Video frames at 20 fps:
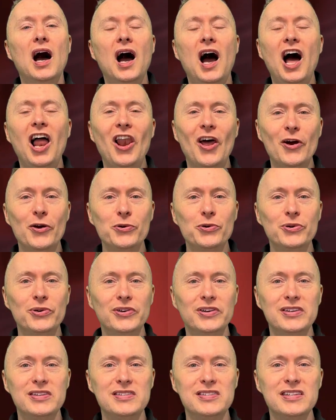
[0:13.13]
Hello,
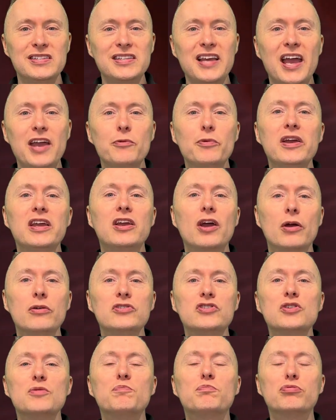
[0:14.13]
today we're going
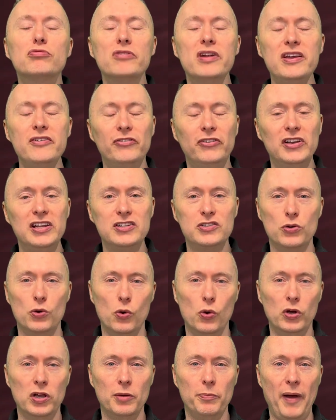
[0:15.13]
to briefly
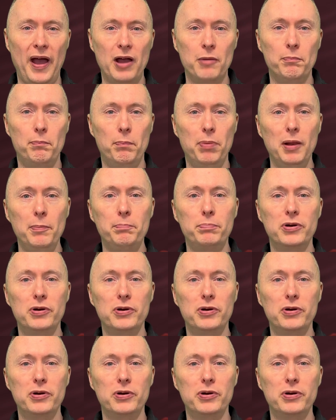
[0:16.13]
talk about blood